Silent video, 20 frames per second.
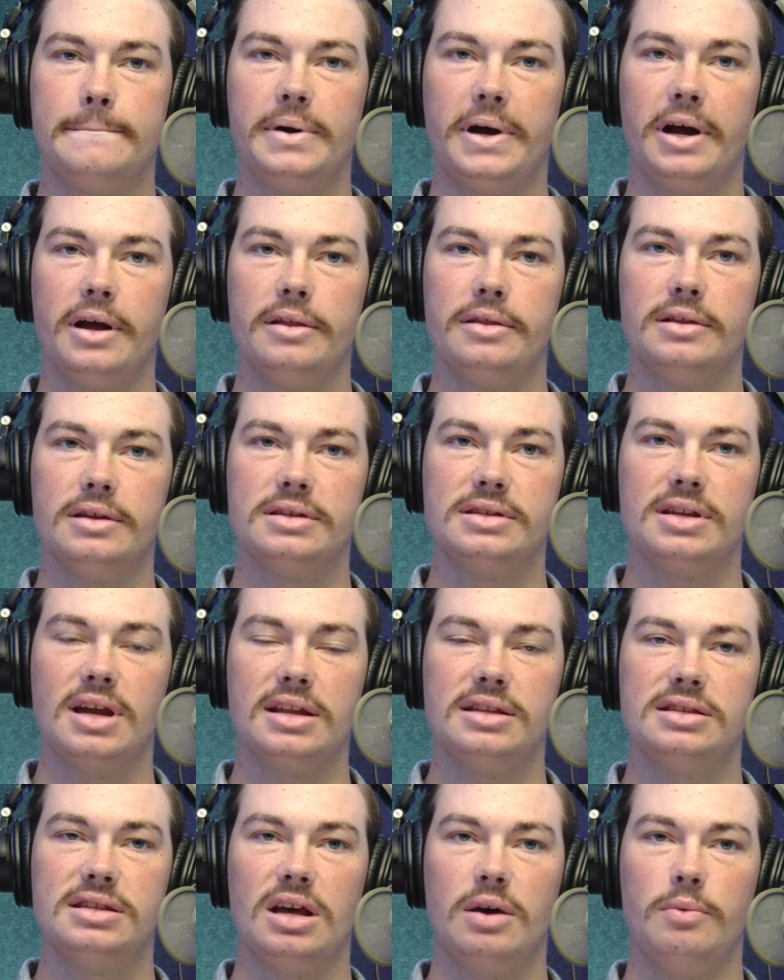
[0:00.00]
but the
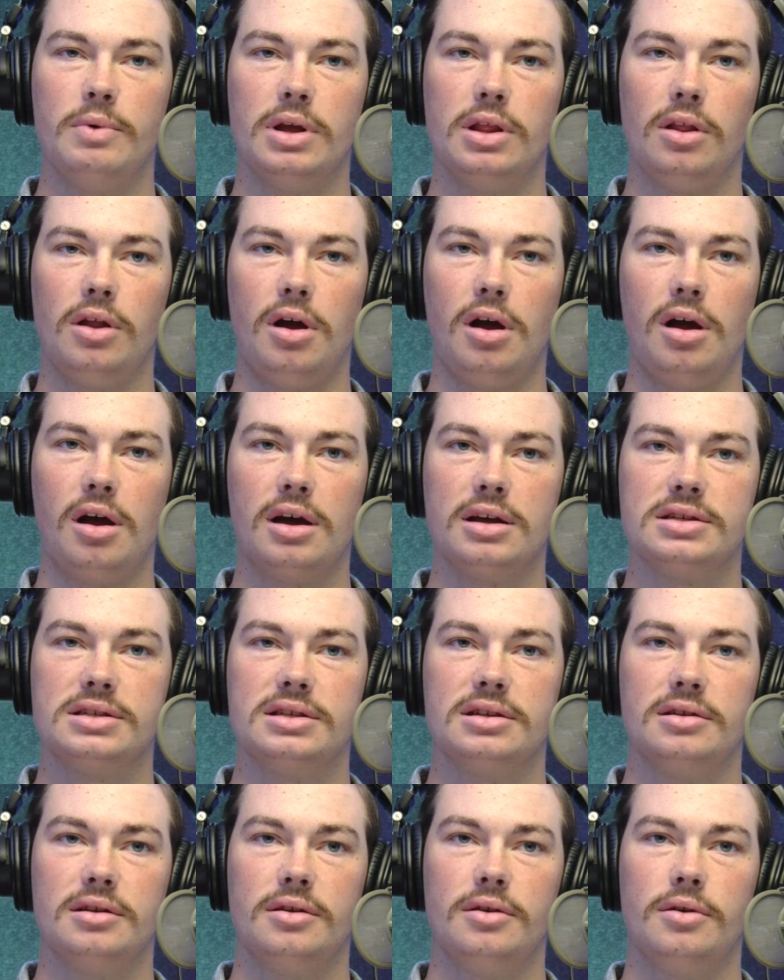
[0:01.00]
sets that we
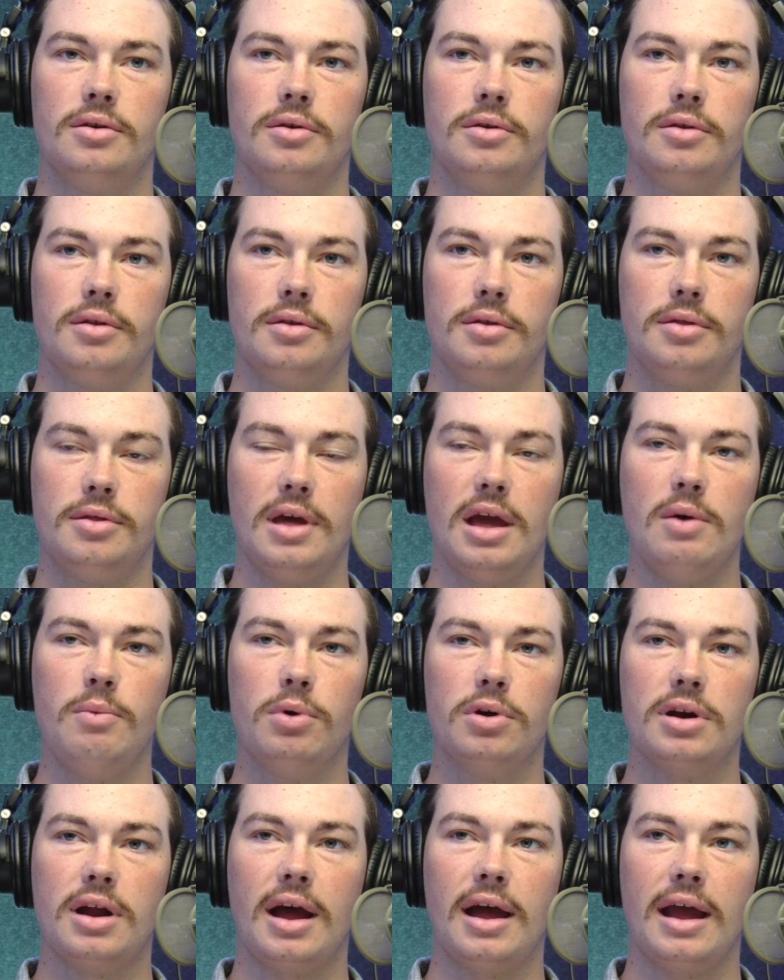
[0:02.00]
lost, they
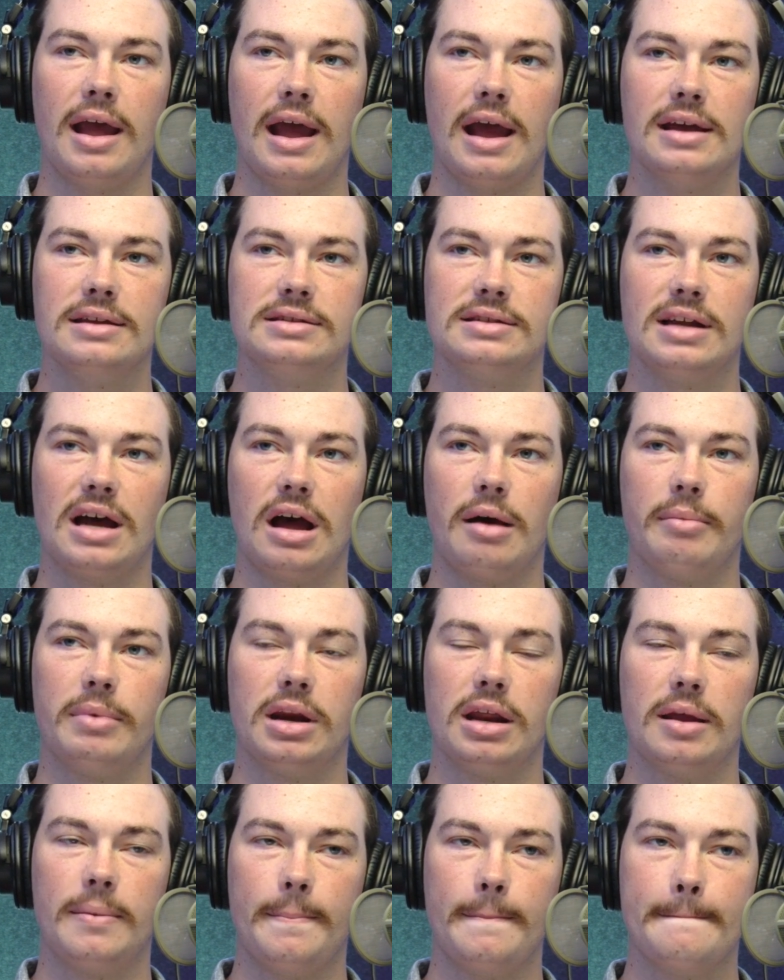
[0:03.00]
were not as
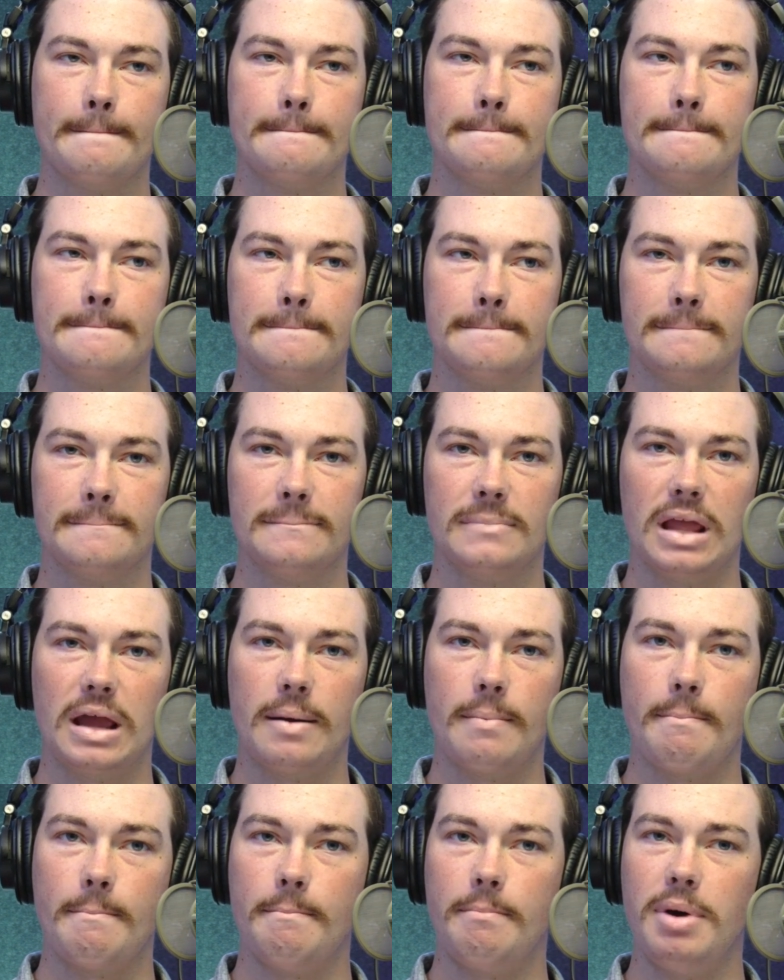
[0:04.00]
dominant,
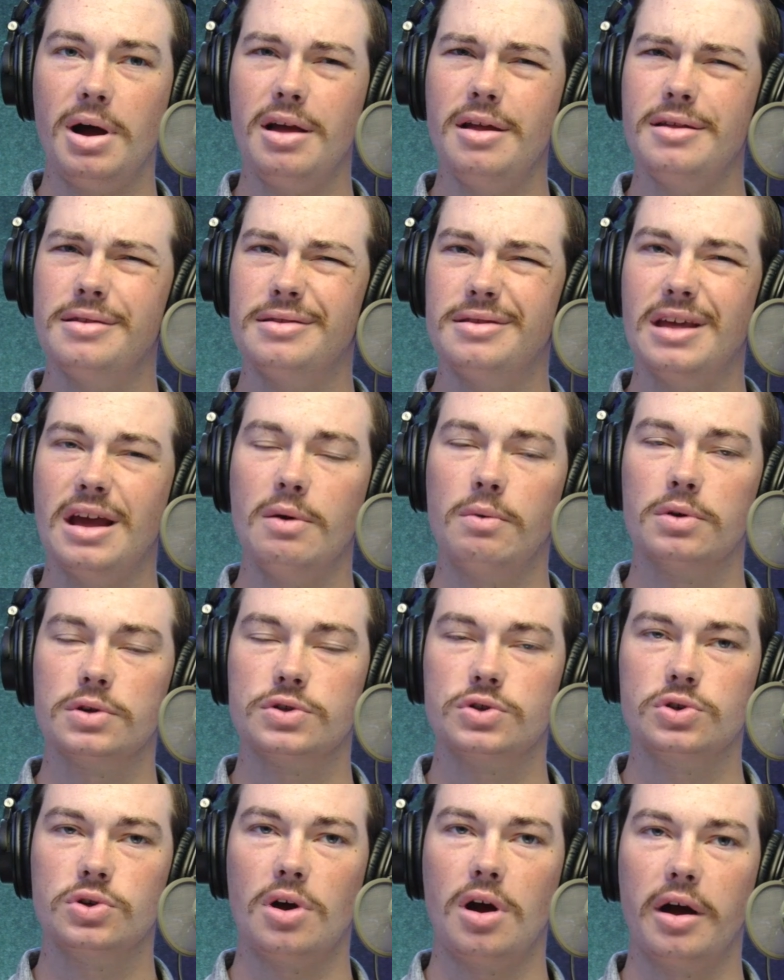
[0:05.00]
but they were
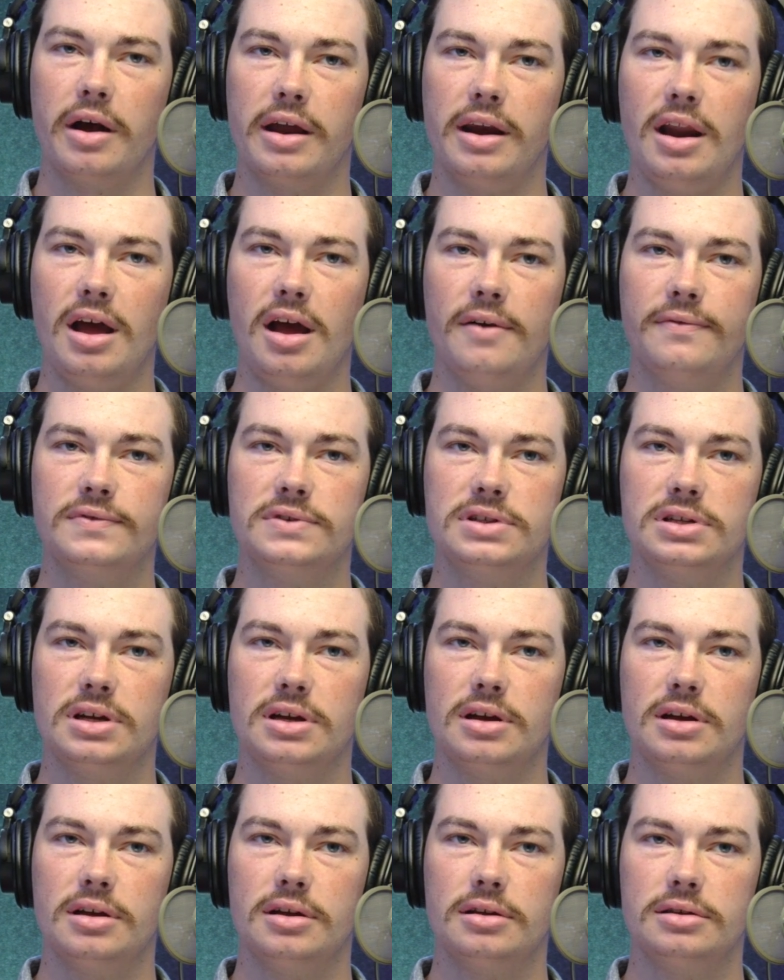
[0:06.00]
strong enough
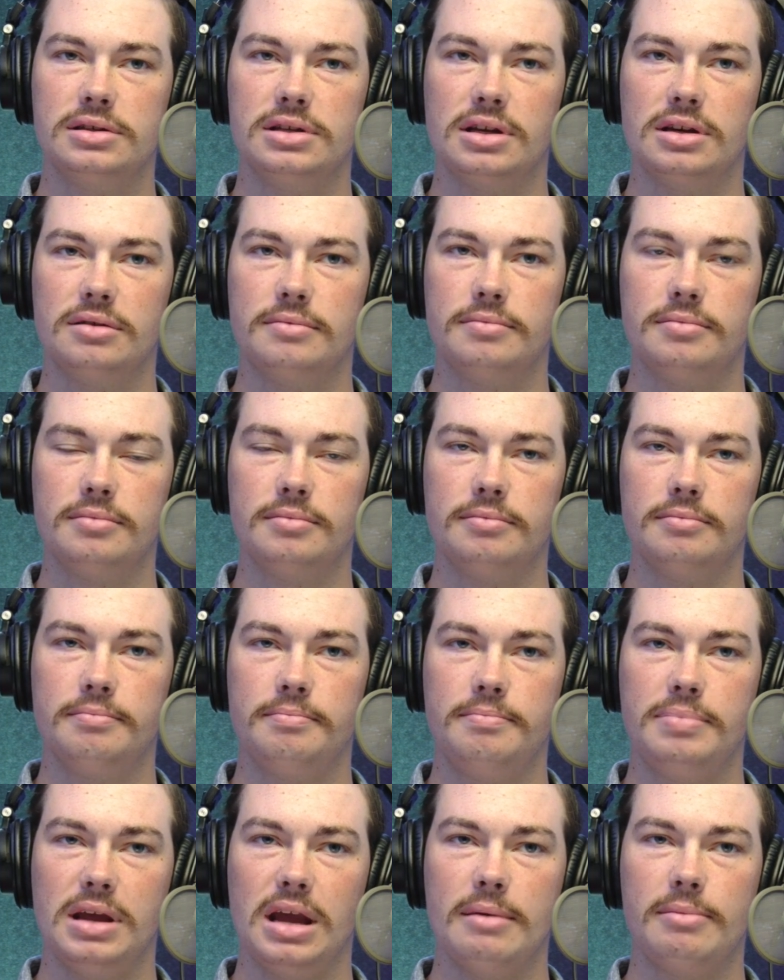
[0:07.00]
to
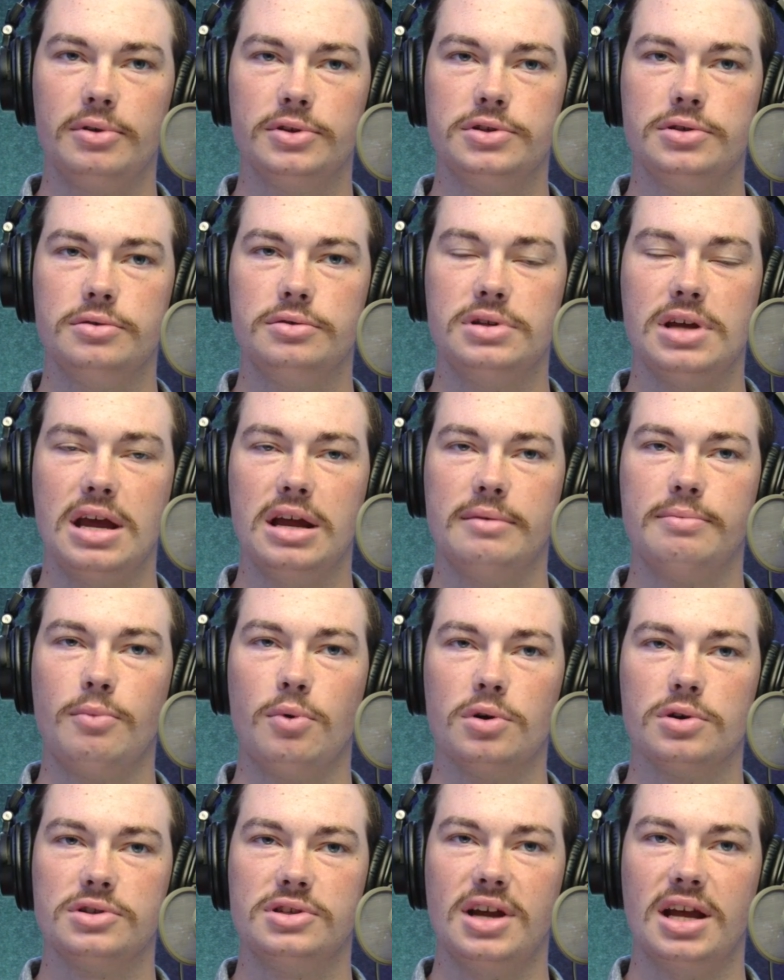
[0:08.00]
be able to take
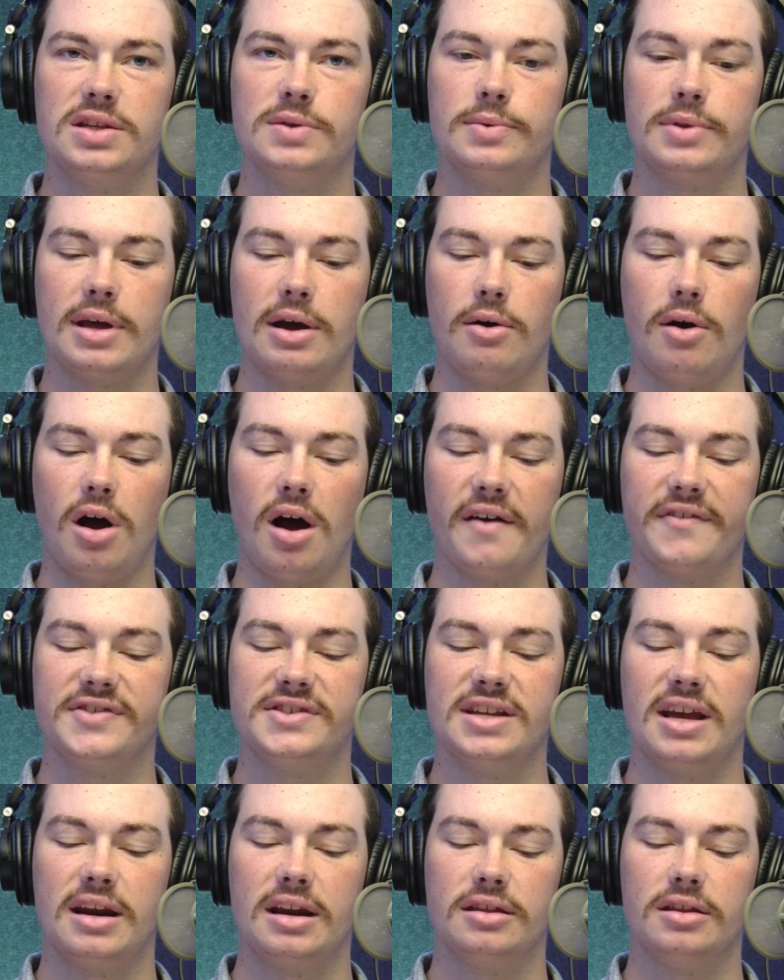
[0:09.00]
more sets without
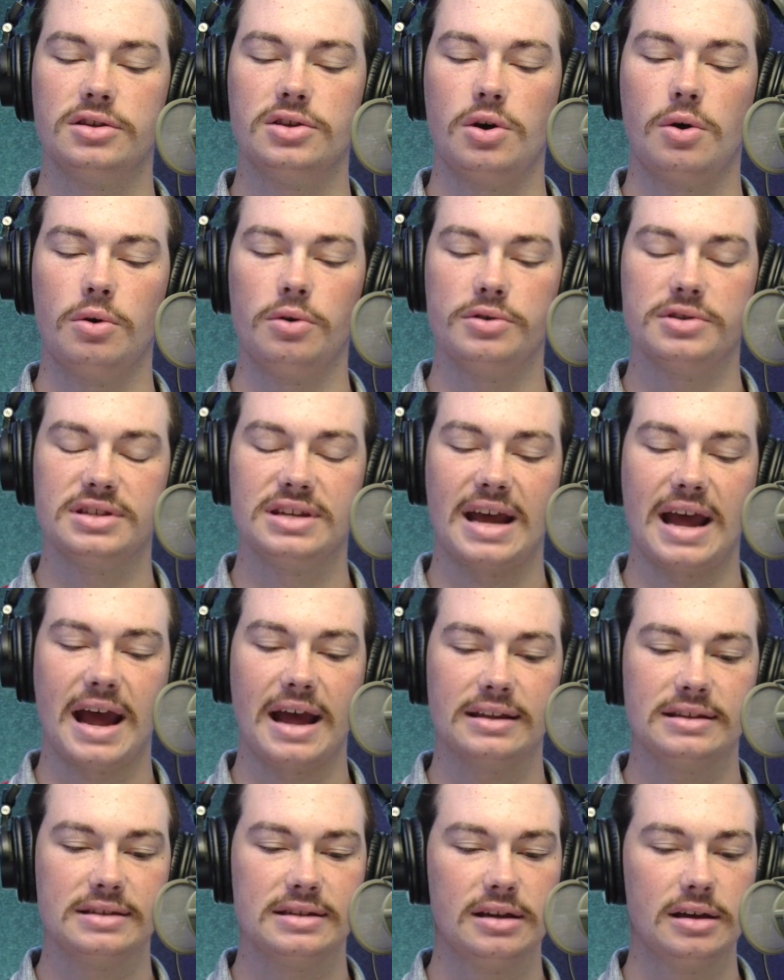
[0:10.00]
offsetting the total
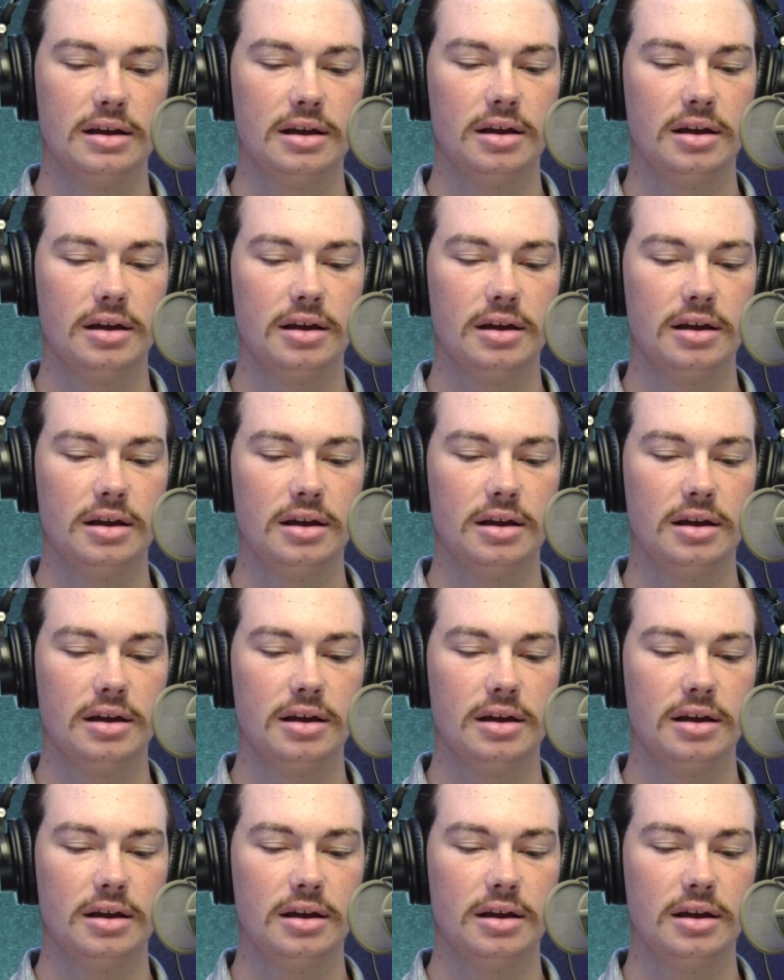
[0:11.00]
stats.